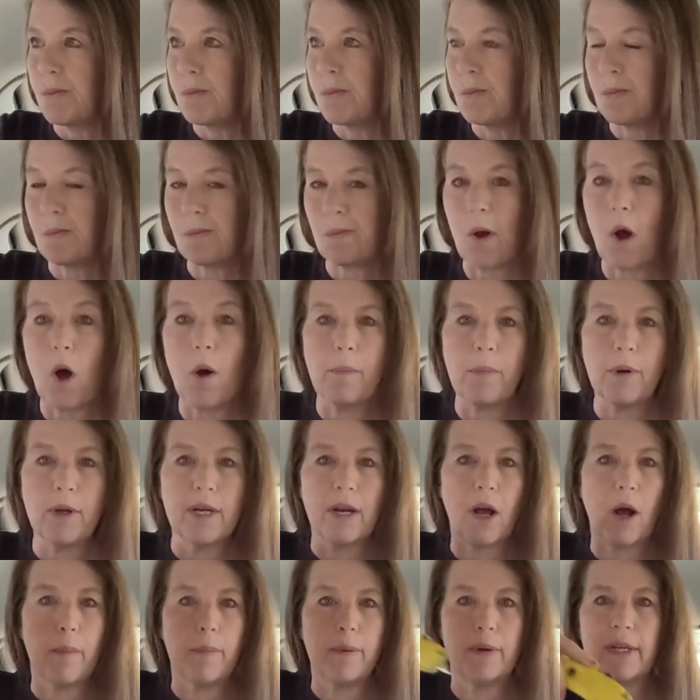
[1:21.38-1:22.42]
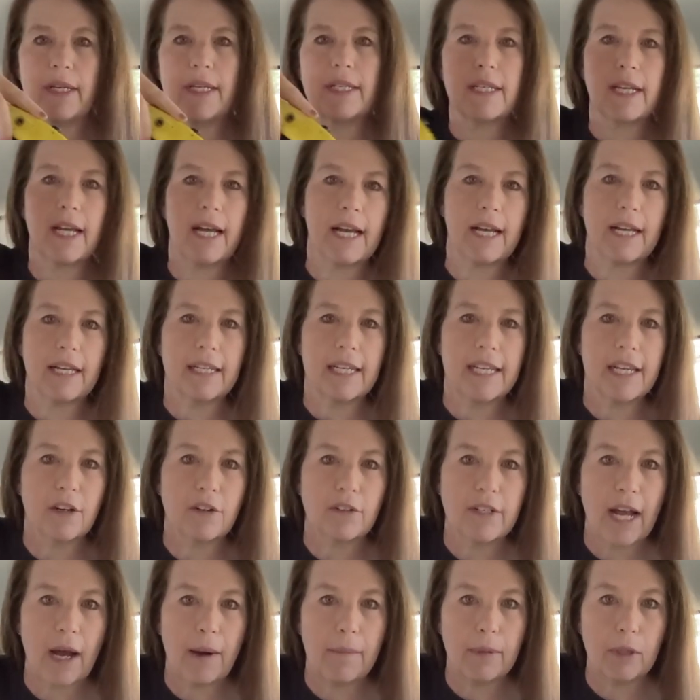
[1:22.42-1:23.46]
Mm, I'll put, I'll put uh, here
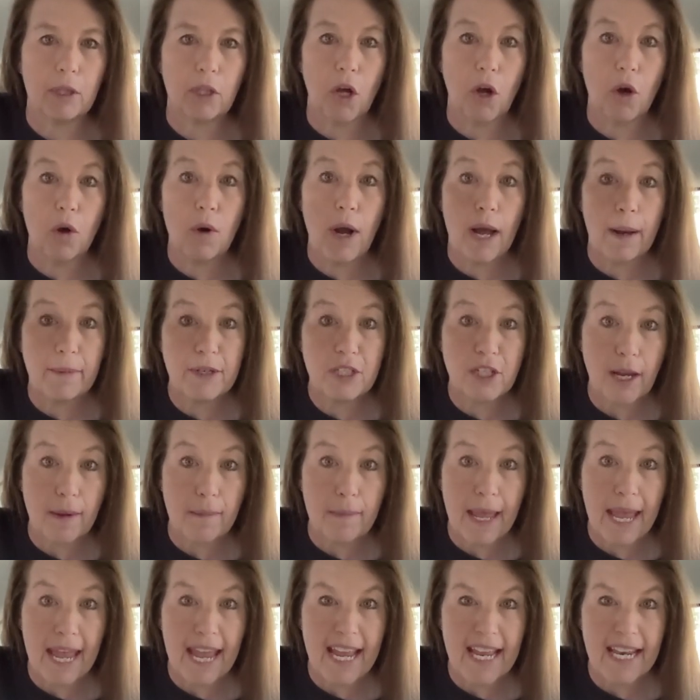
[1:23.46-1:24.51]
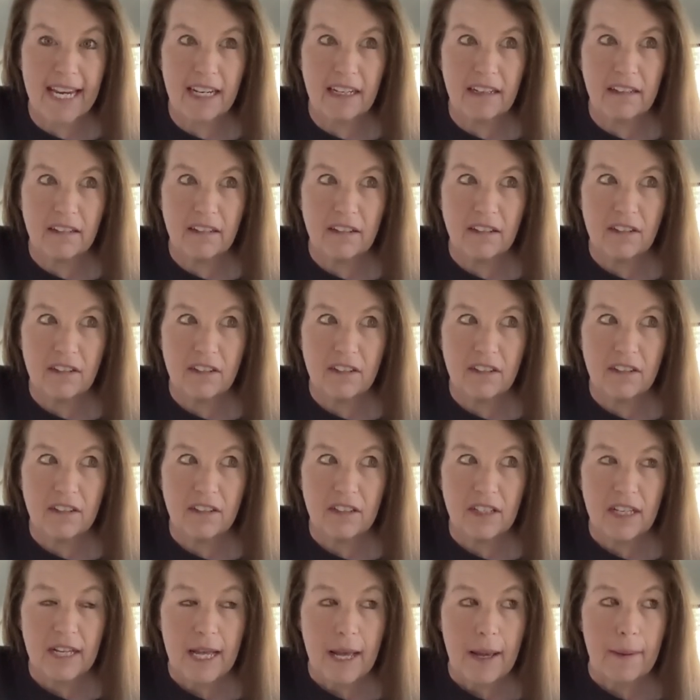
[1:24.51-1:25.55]
down below how much I paid,
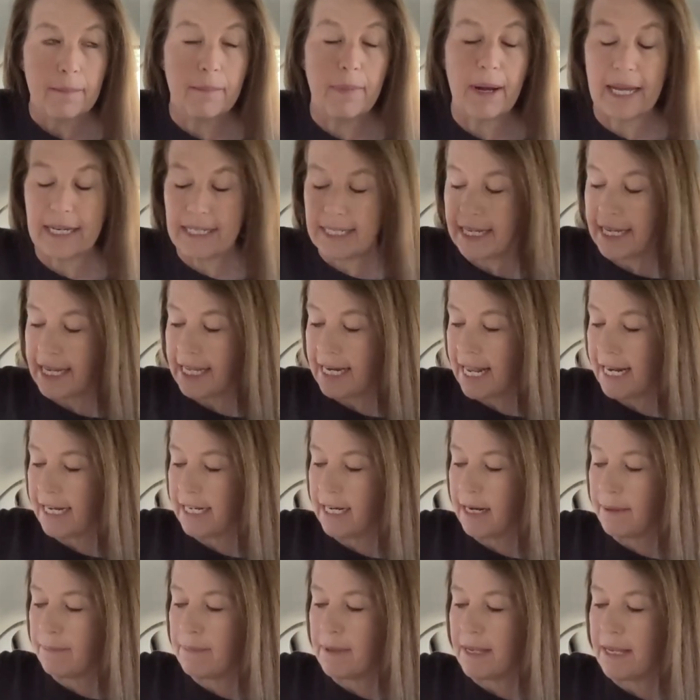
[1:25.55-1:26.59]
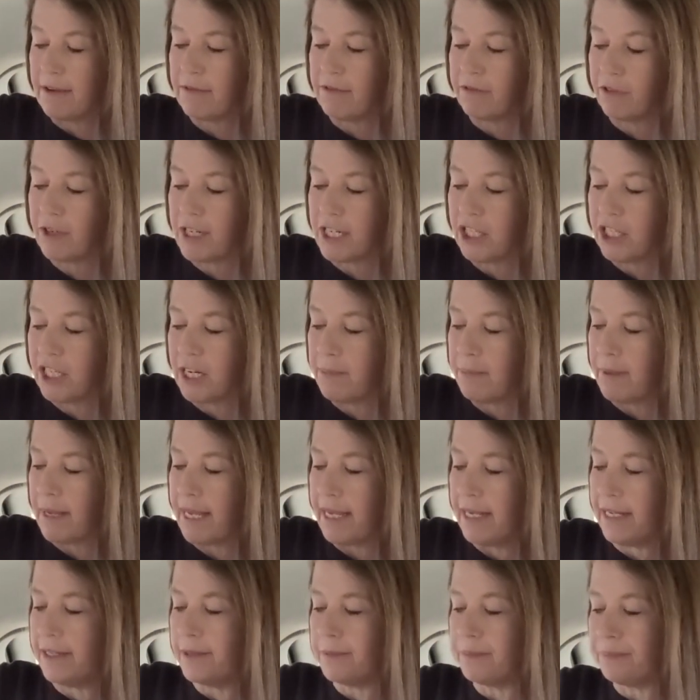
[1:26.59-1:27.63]
but it ended up being free
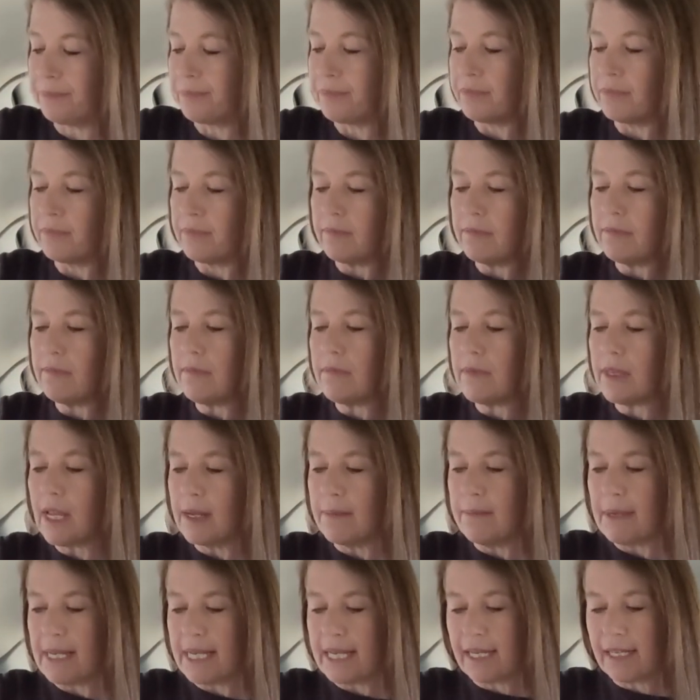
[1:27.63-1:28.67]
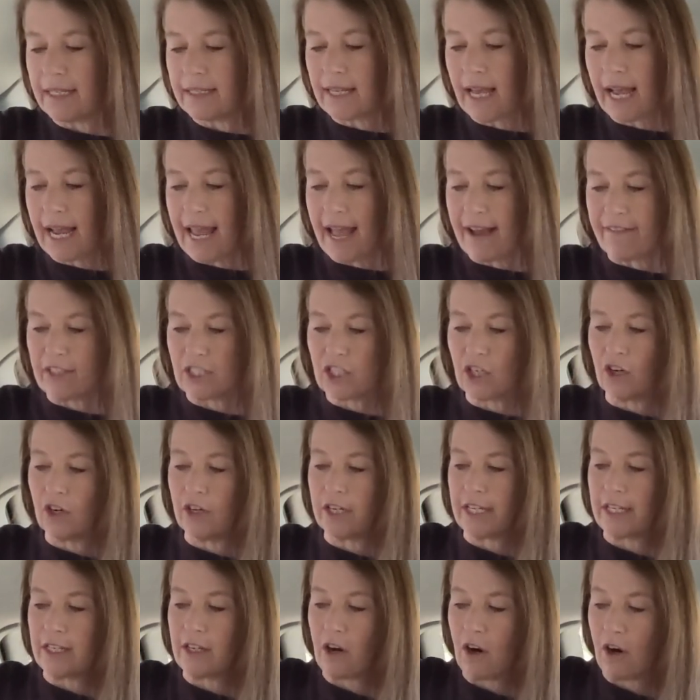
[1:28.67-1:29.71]
shipping because I have a
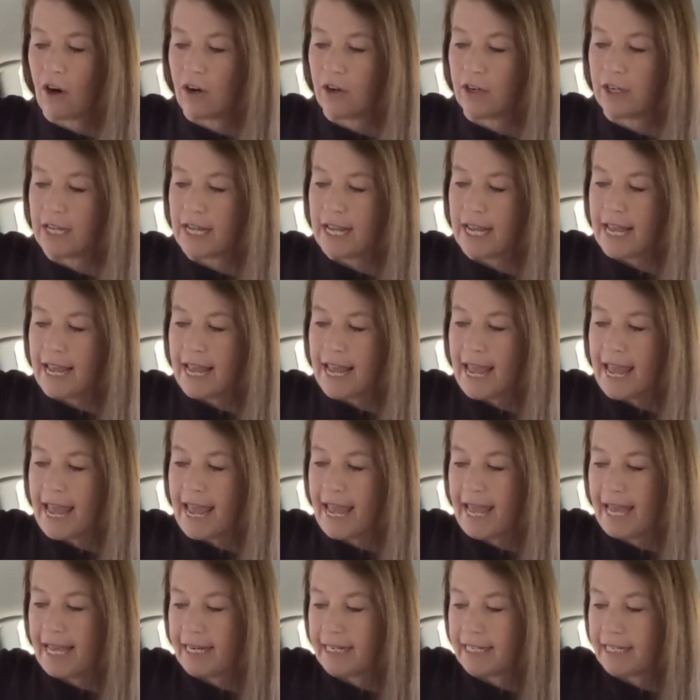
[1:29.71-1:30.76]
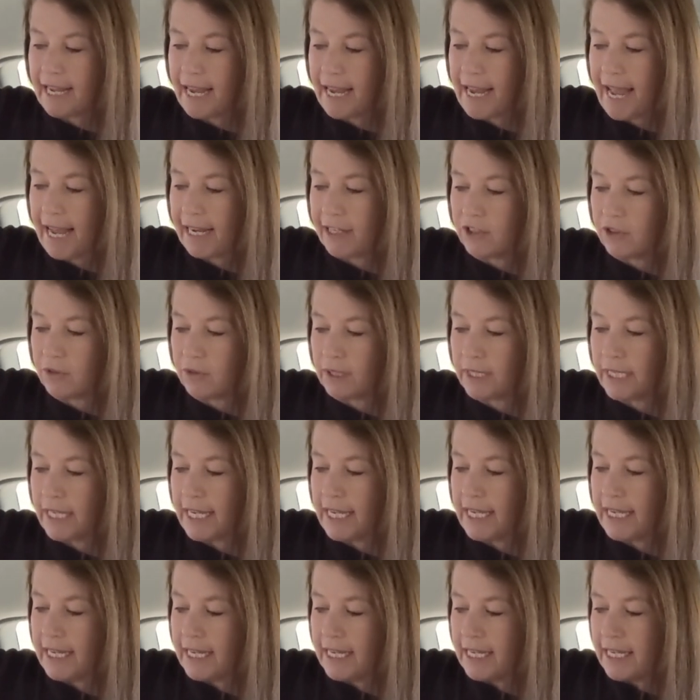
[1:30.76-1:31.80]
Target card and I
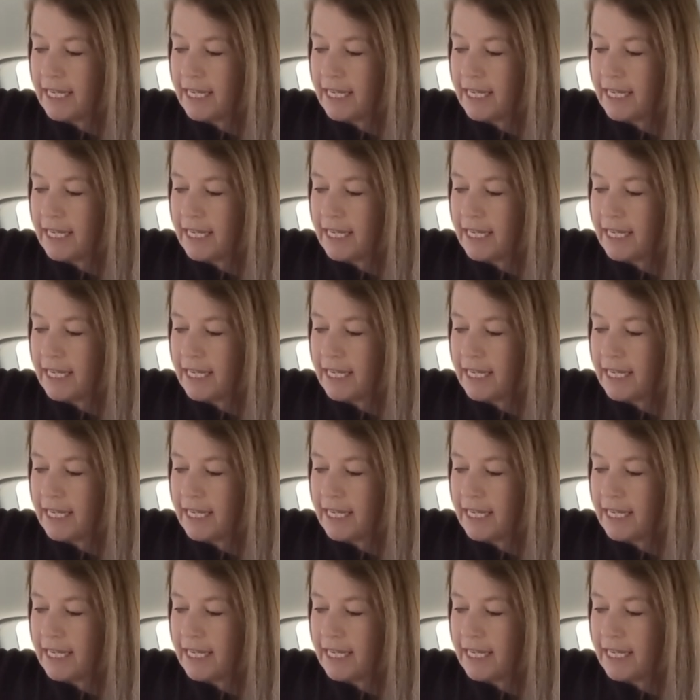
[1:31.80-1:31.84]
actually,